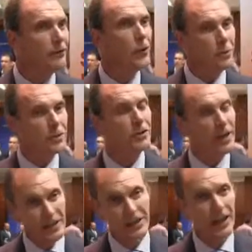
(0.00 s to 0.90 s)
forum is
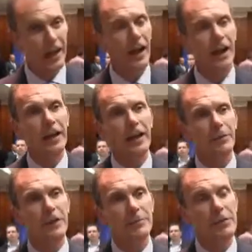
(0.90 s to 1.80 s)
great today.
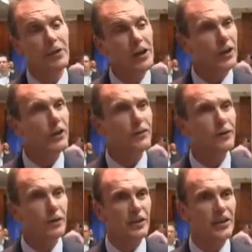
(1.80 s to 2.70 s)
It's been really
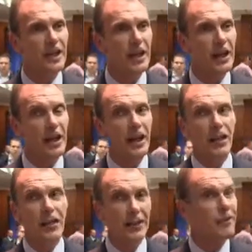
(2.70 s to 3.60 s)
useful to see
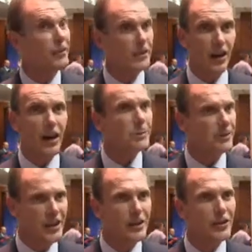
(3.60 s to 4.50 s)
the different types
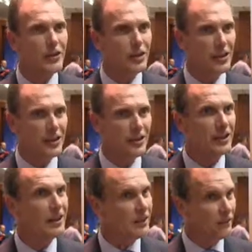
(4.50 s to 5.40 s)
of industries
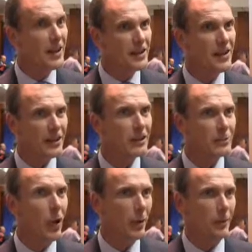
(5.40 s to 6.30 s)
facing this
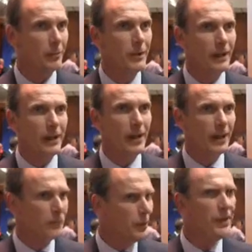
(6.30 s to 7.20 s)
problem.
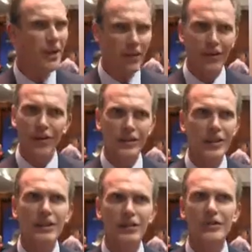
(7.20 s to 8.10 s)
It's a pretty diverse
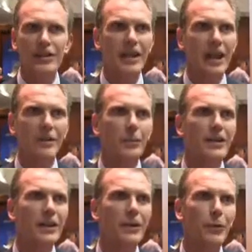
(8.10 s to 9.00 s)
industry set that we're
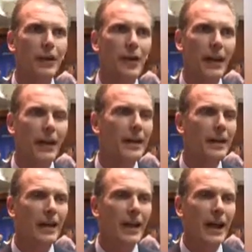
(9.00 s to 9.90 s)
dealing with here.
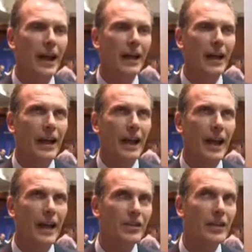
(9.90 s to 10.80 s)
And
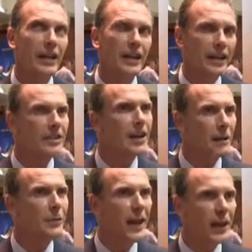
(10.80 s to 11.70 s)
actually it does
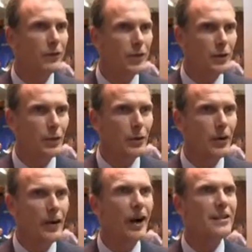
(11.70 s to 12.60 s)
come down to
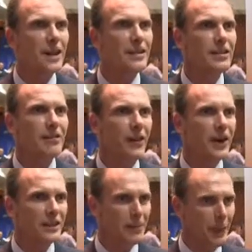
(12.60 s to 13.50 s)

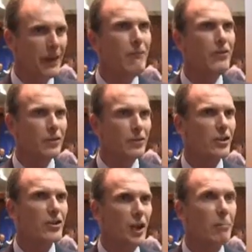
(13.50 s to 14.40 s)
identifying some
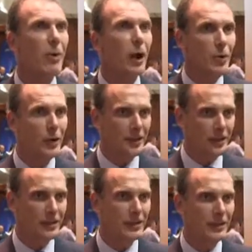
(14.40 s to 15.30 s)
infrastructure
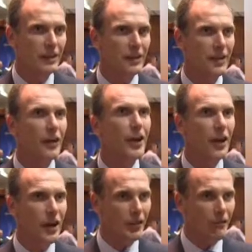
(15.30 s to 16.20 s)
components that are
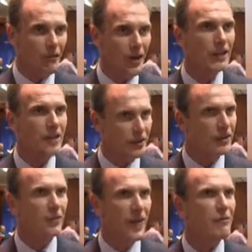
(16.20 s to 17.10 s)
going to fit
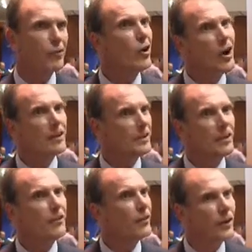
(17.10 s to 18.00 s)
that
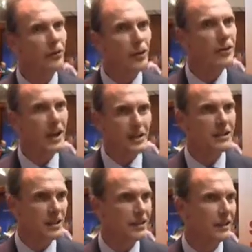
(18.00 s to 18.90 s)
variety of use
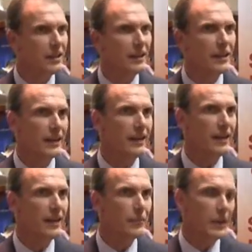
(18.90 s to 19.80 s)
cases.
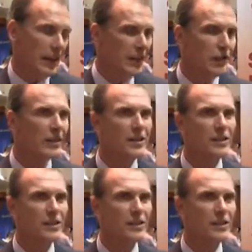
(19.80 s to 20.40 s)
Interesting